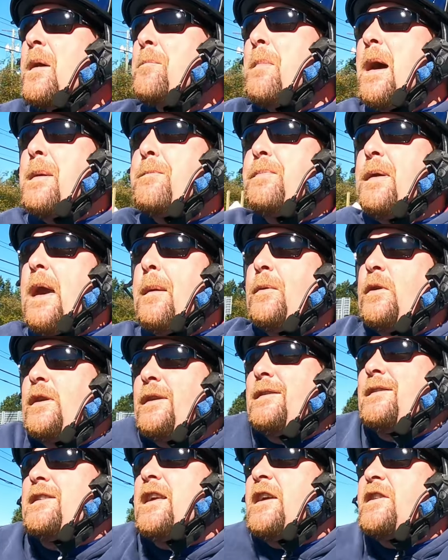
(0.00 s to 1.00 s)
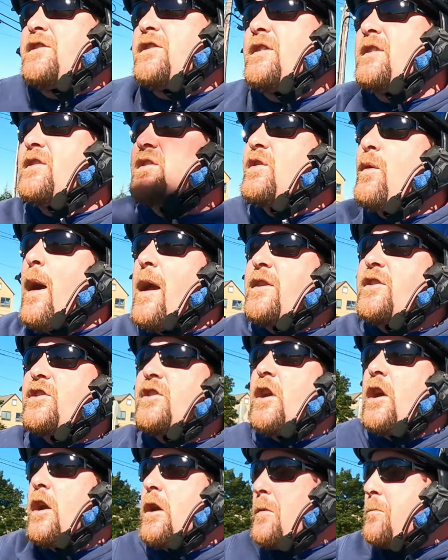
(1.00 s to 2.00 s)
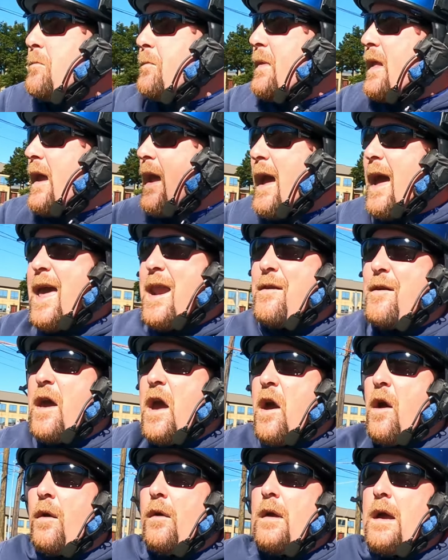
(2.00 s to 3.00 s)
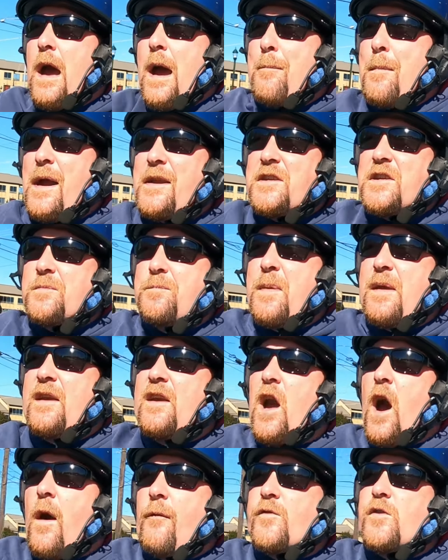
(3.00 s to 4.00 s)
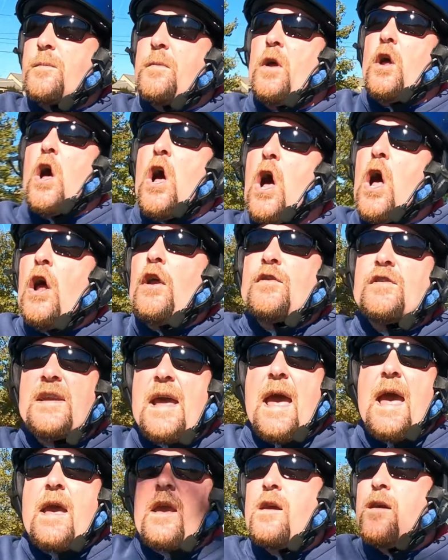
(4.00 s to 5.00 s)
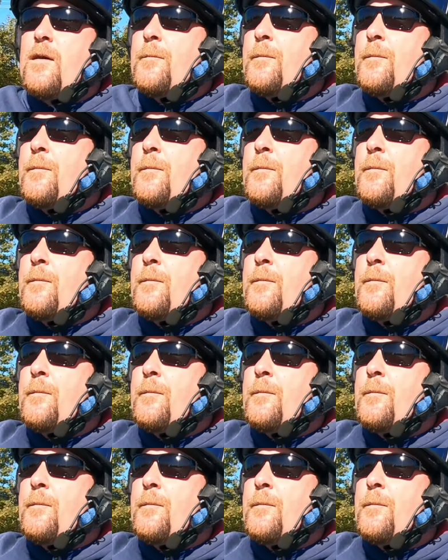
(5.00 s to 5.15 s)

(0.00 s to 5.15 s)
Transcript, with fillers: Might be able to ditch the sweatshirt. I don't know. I might just be comfortable all day.